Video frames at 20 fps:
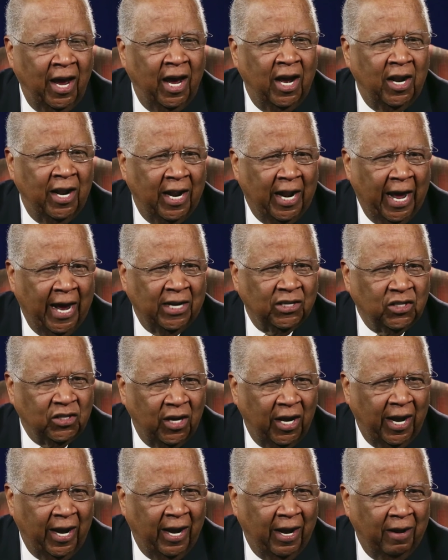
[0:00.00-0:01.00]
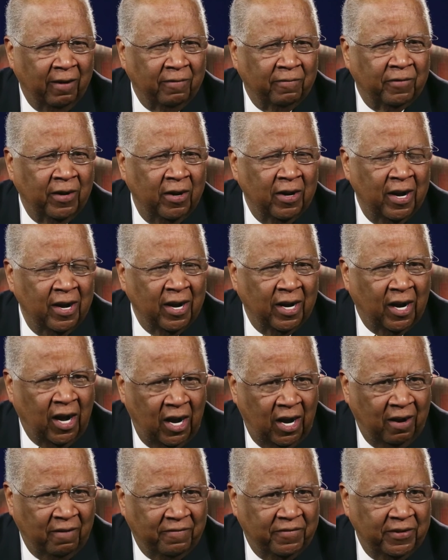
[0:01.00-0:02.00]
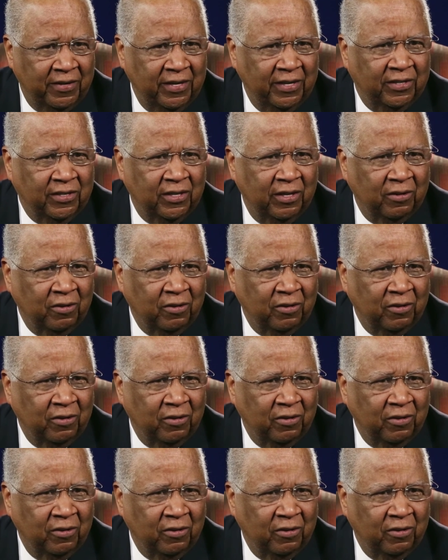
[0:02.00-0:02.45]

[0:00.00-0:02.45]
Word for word: and it has to have confidence